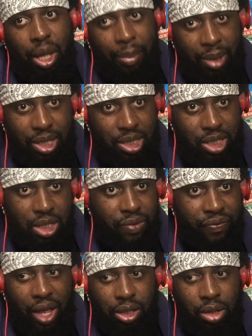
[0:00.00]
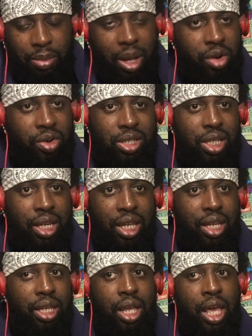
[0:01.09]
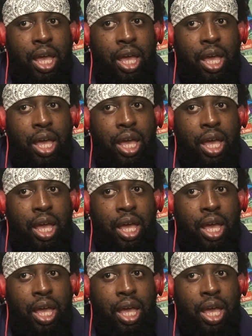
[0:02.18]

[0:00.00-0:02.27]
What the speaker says: I mean, the fact of the matter is they need it.